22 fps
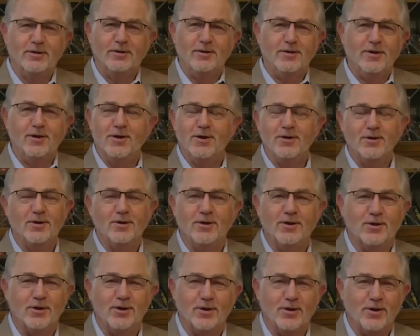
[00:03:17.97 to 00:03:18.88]
No, no,
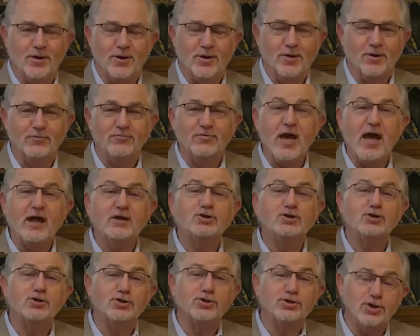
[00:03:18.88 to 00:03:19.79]
no, no, no, no. If that's
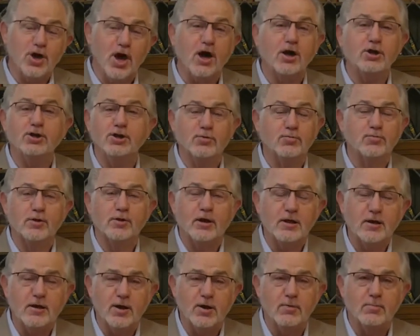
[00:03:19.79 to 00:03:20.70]
your thought, you really
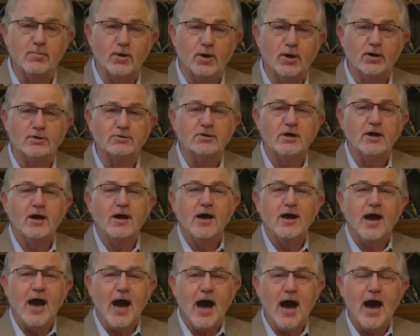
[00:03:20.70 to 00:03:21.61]
don't, because
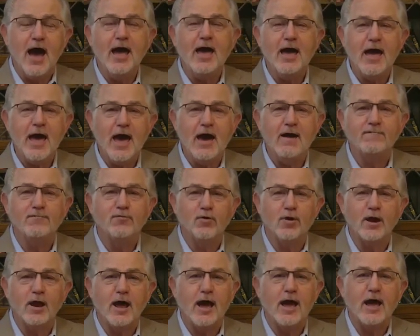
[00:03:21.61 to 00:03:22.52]
I have
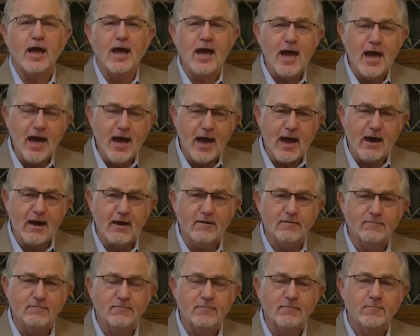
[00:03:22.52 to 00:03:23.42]
what I
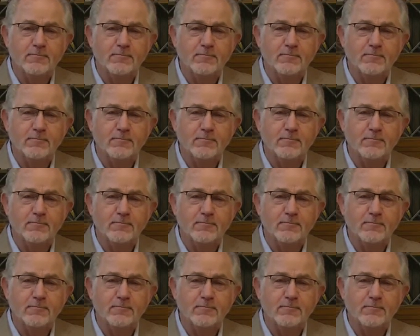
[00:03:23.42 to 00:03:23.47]
have